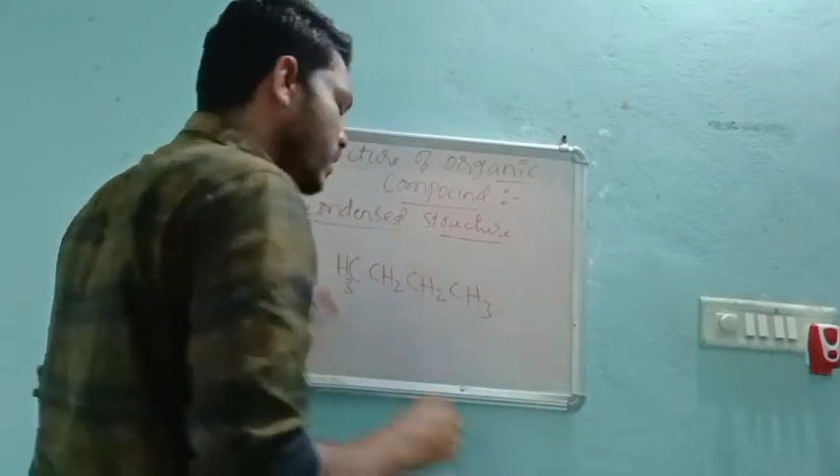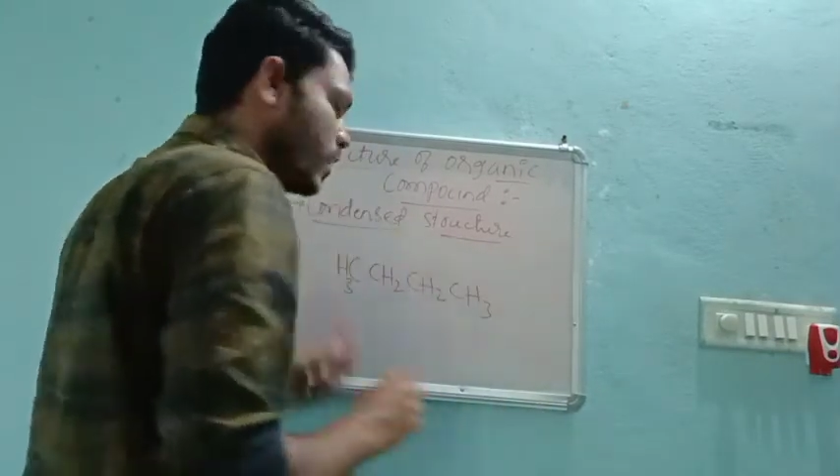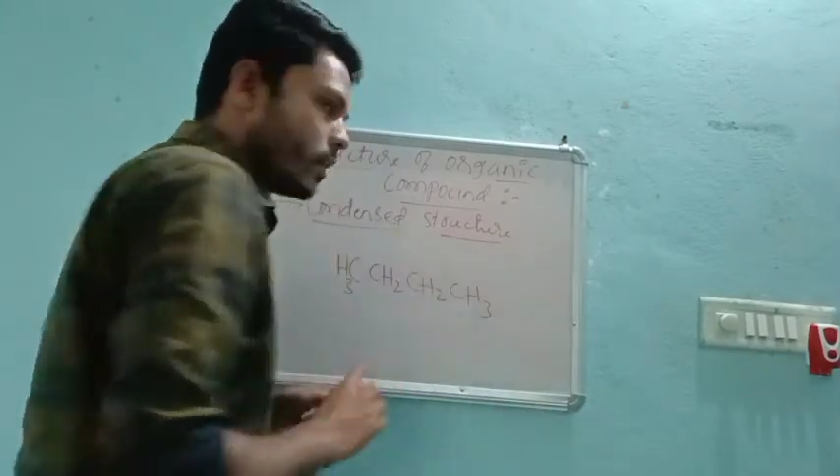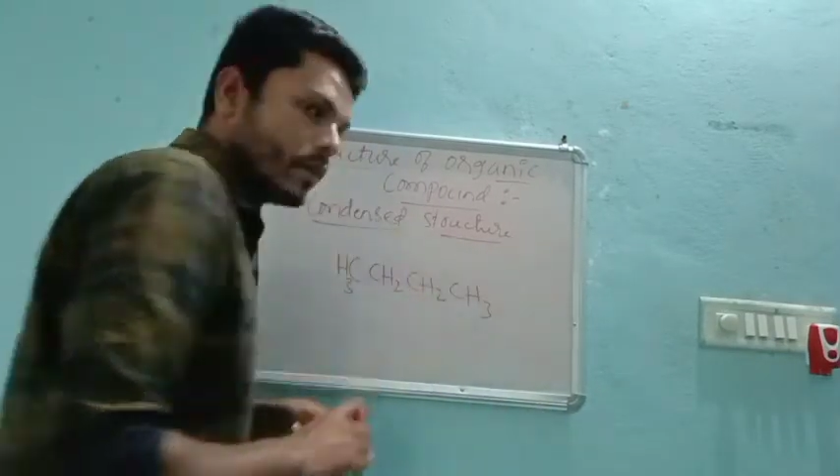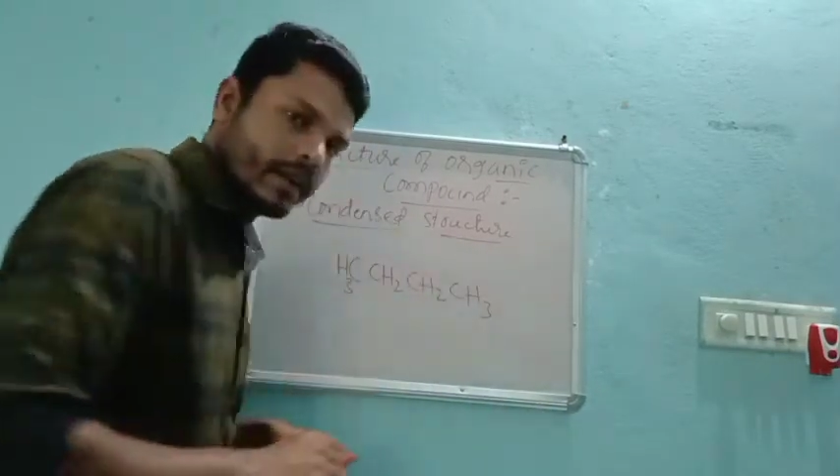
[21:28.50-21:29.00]

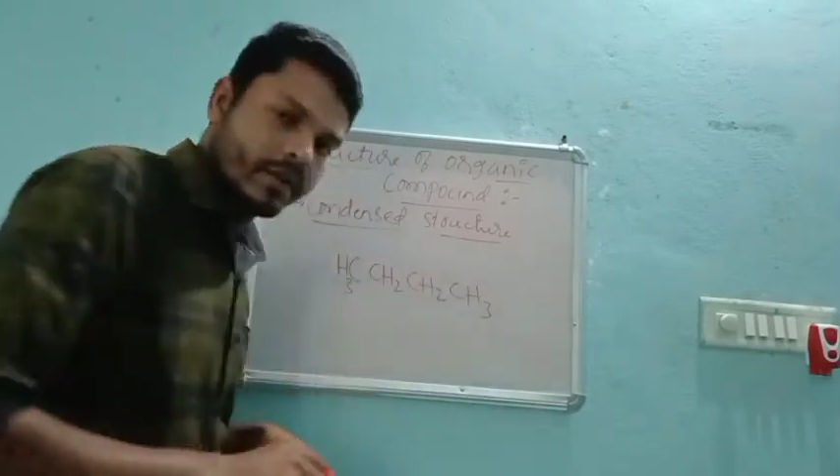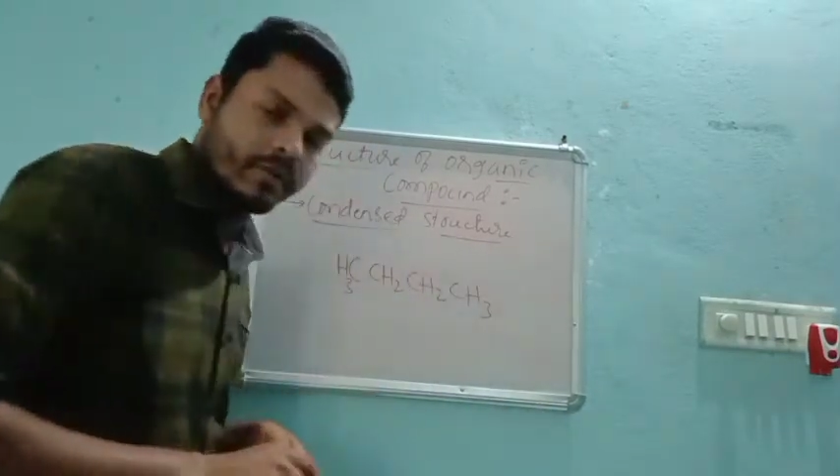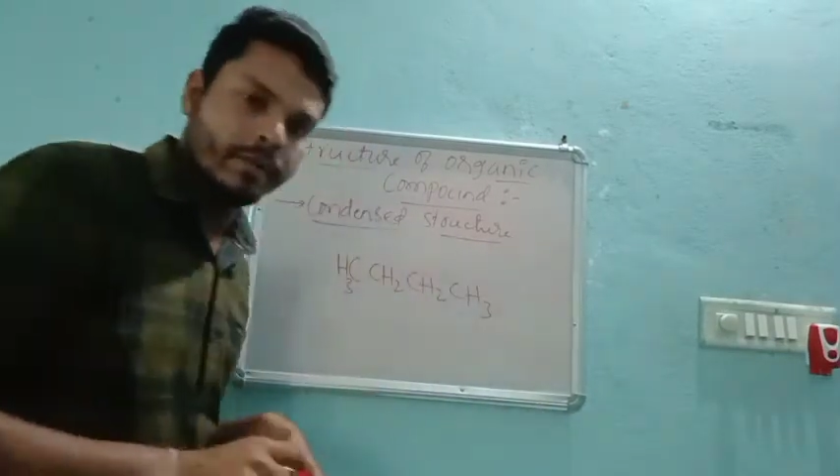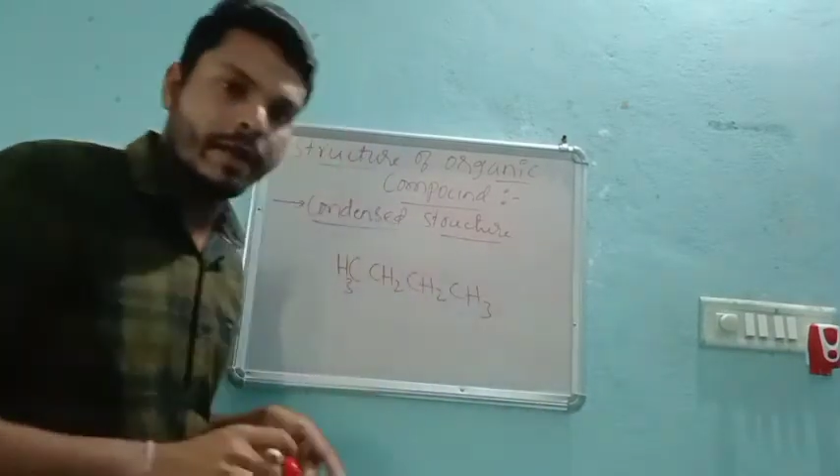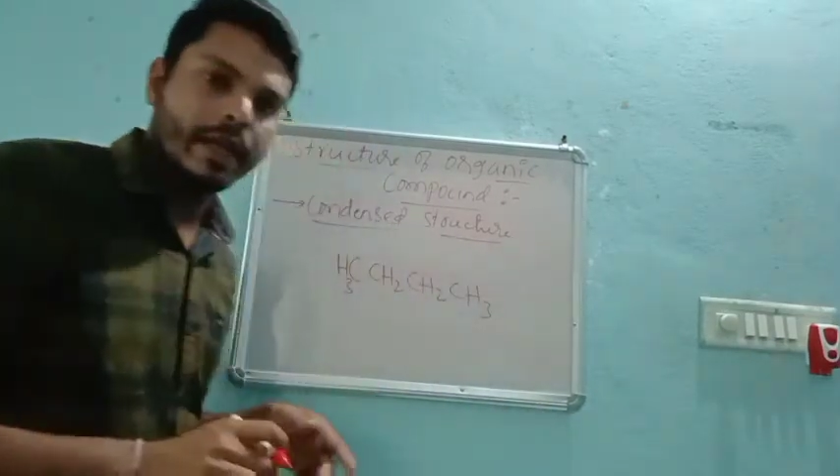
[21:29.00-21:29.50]
it
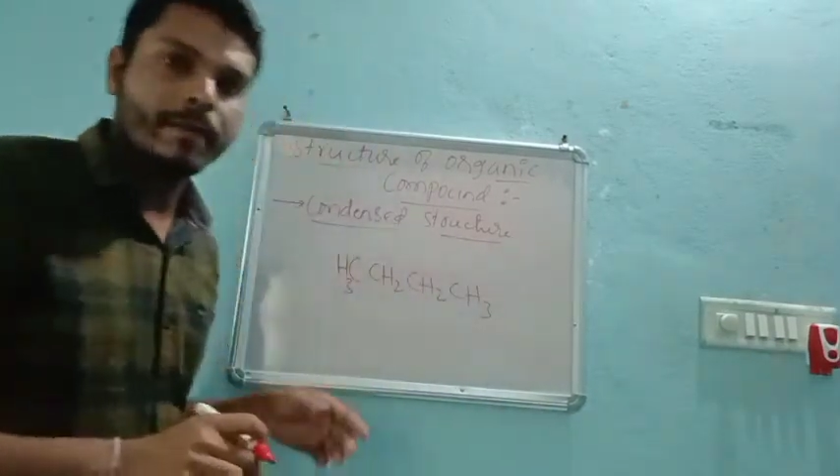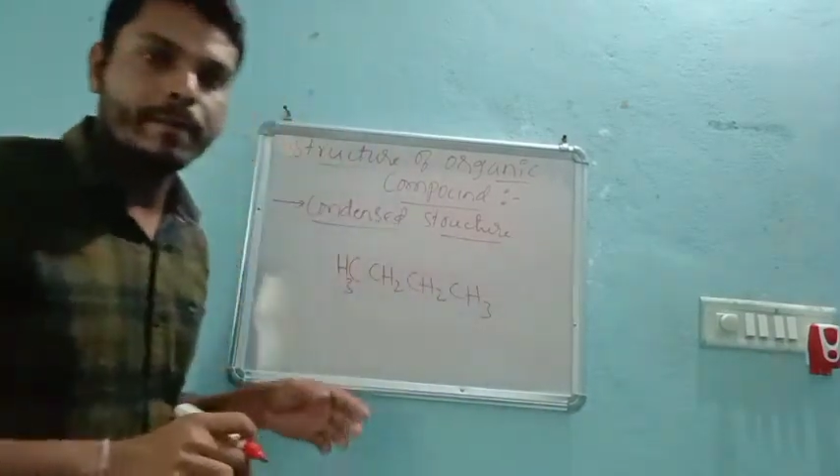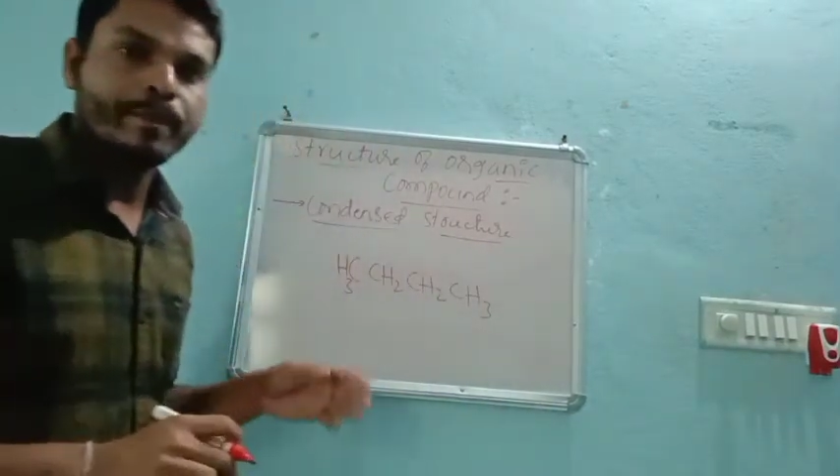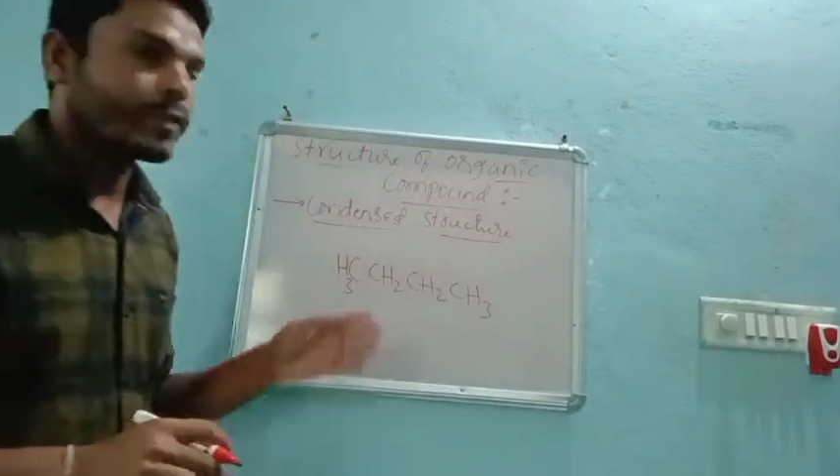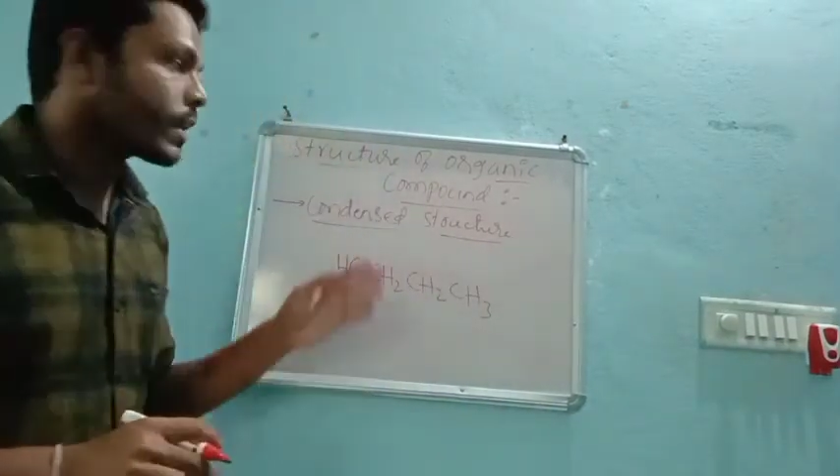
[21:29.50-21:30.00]
will be
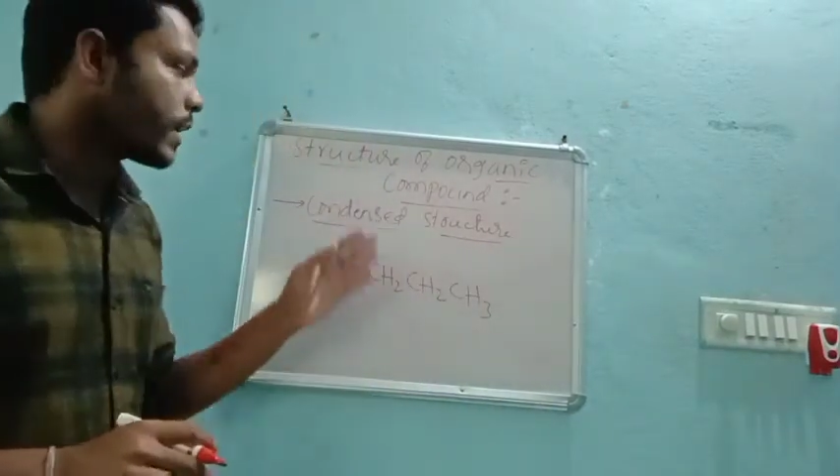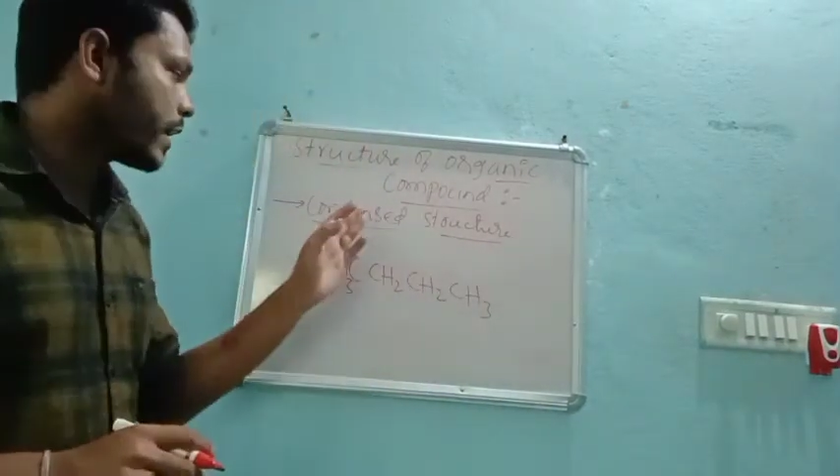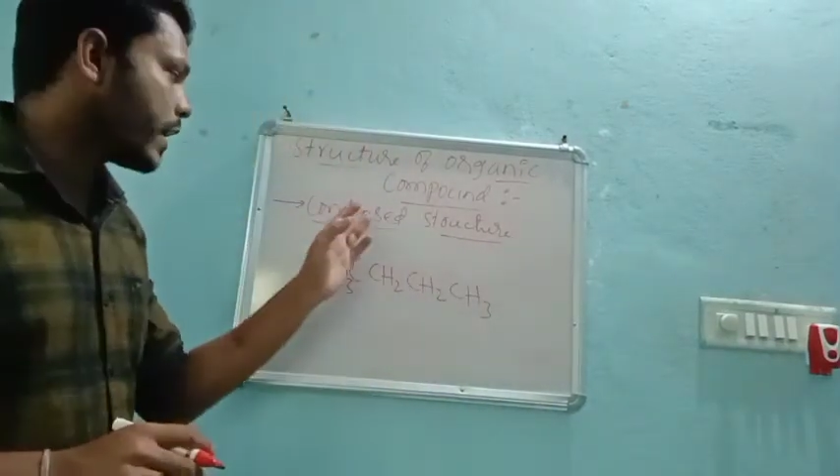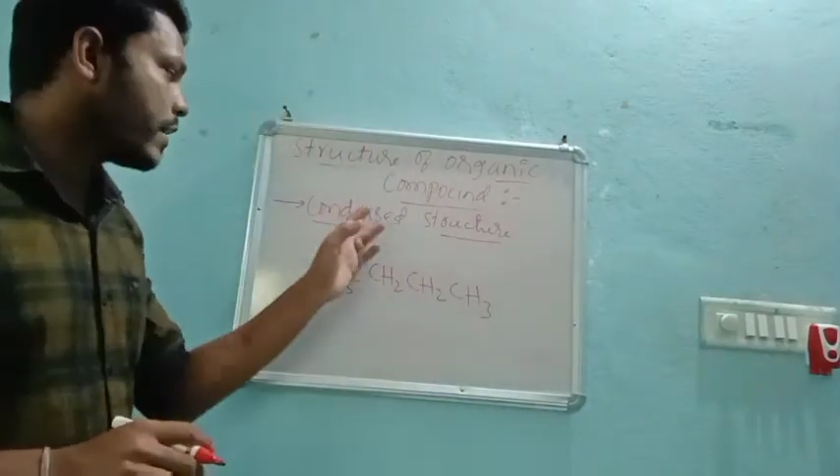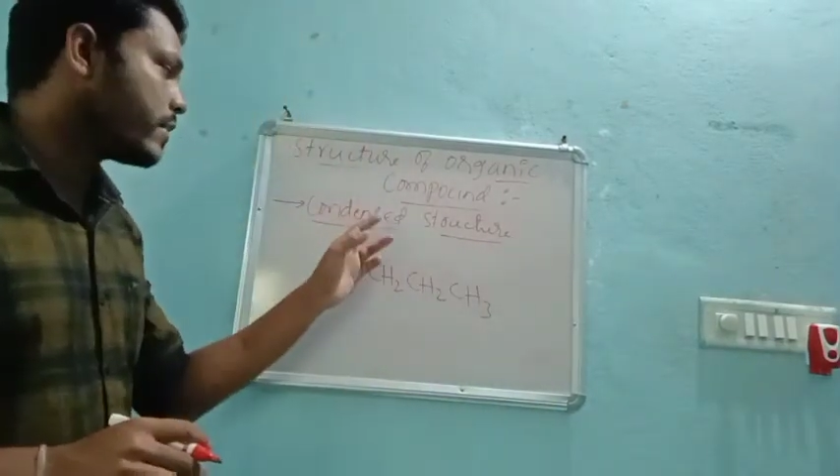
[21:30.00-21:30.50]

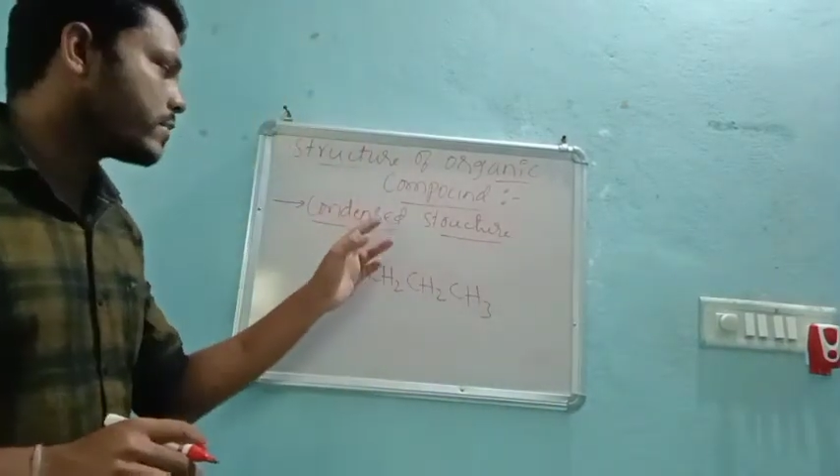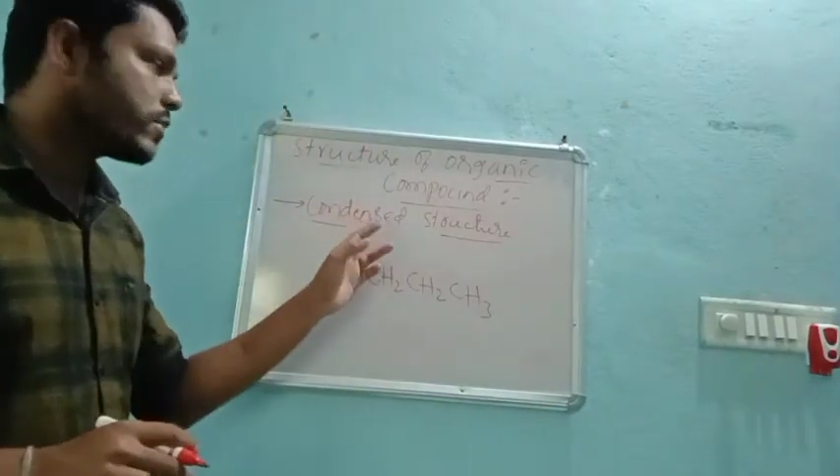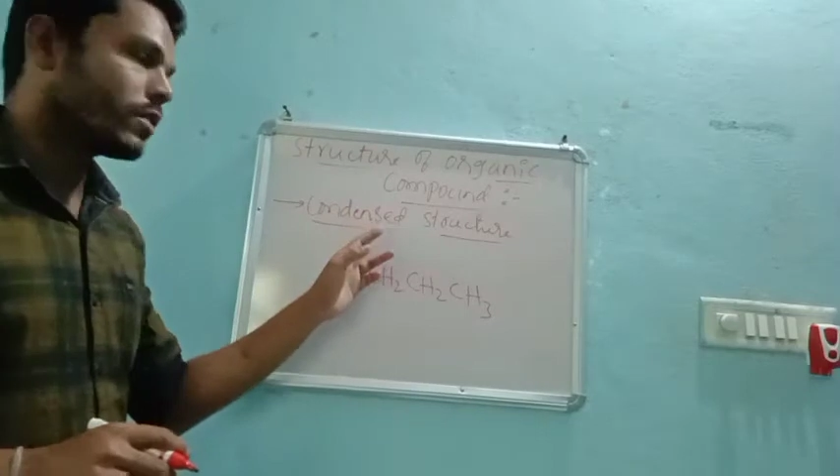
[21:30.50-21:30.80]
condensed